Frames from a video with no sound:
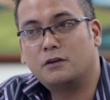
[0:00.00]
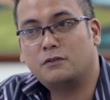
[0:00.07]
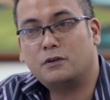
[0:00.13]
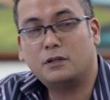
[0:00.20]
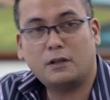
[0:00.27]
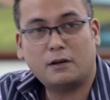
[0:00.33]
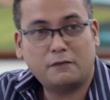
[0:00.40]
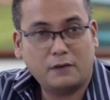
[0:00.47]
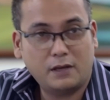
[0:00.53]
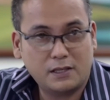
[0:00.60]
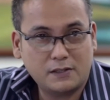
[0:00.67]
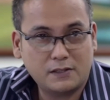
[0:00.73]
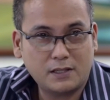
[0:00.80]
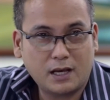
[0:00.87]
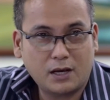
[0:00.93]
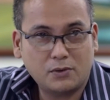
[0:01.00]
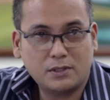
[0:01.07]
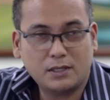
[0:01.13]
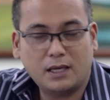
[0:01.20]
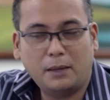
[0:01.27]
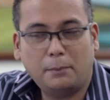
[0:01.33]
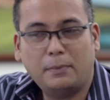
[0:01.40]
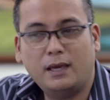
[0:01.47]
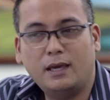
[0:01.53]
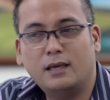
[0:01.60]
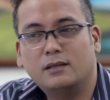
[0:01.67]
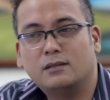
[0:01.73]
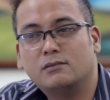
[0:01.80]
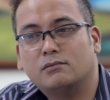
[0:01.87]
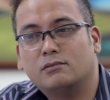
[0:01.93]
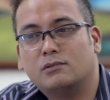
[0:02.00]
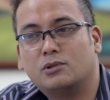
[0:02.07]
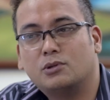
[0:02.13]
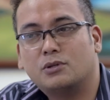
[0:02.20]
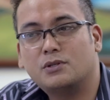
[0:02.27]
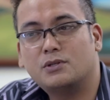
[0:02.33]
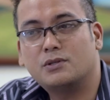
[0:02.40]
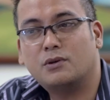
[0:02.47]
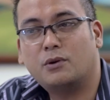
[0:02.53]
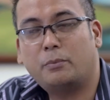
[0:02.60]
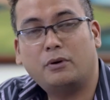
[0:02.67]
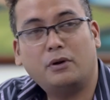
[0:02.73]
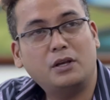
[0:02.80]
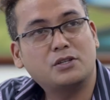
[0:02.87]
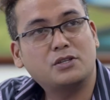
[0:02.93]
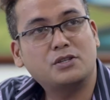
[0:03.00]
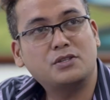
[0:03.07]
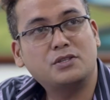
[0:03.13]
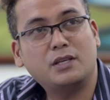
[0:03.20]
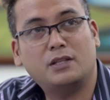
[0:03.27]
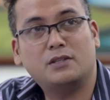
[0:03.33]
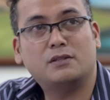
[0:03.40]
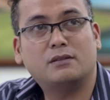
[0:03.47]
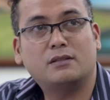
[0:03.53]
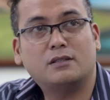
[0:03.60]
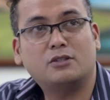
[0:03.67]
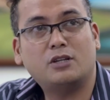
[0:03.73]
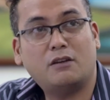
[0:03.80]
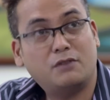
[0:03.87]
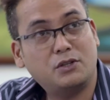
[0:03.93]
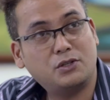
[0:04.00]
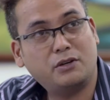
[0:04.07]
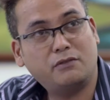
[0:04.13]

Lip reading: front office, housekeeping, tours operations, and travel